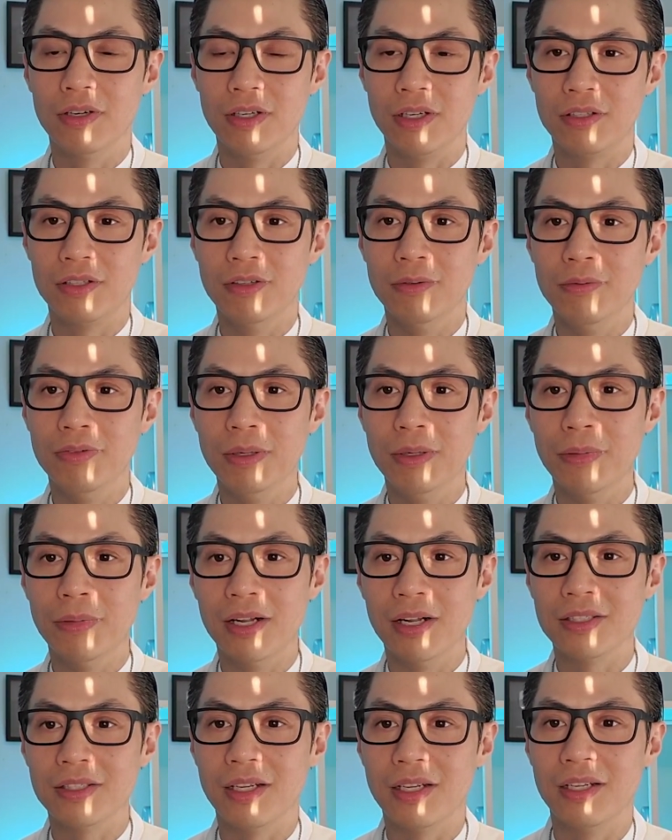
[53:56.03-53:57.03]
like 2 or 3
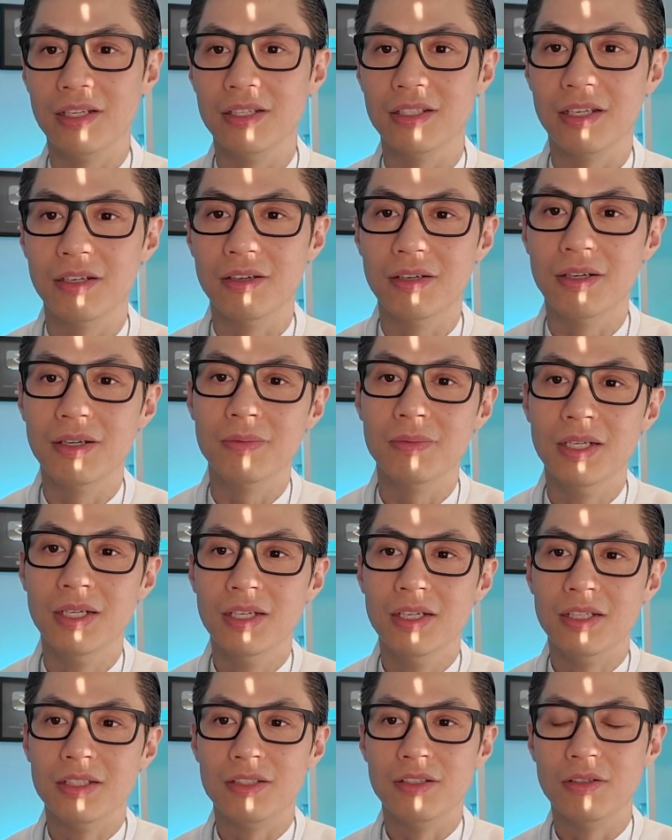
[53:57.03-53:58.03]
months and then you say, oh, I
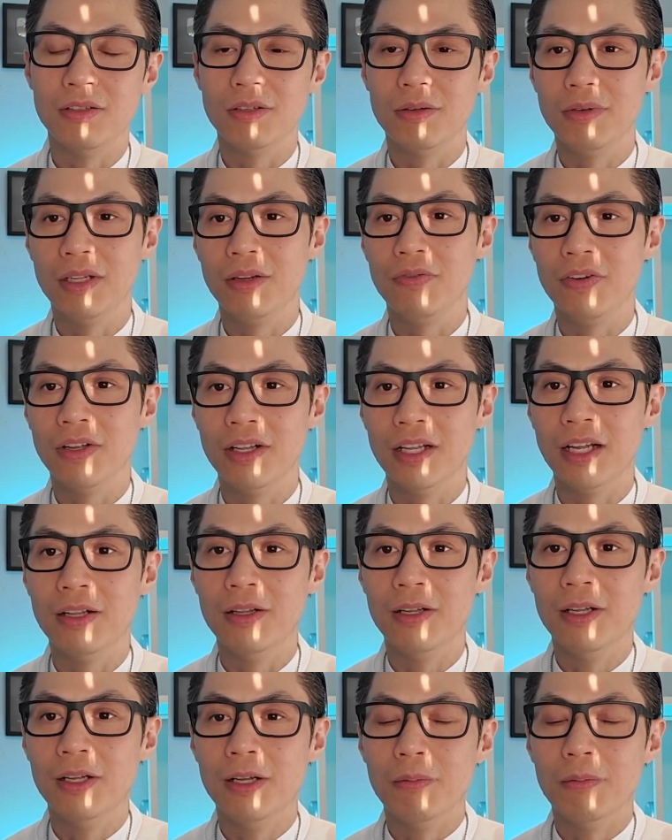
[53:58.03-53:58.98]
still don't really feel it.